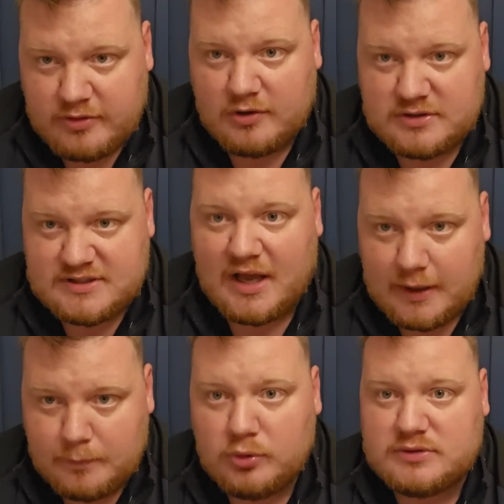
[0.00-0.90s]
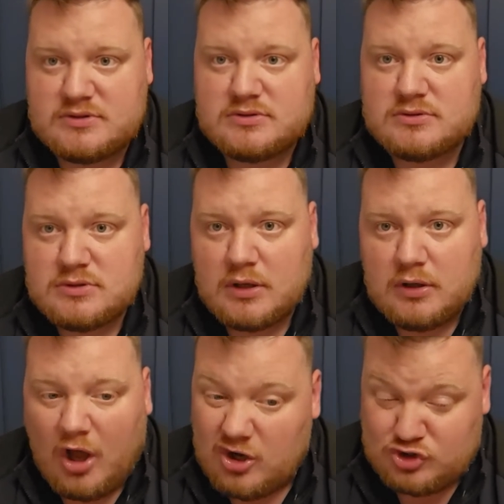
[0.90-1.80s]
38 points.
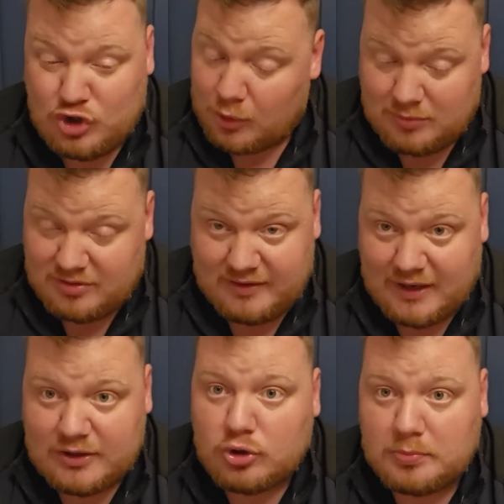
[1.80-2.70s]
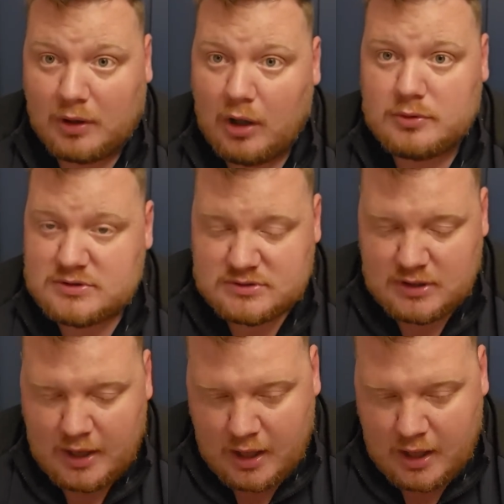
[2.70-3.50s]
I don't think they come close.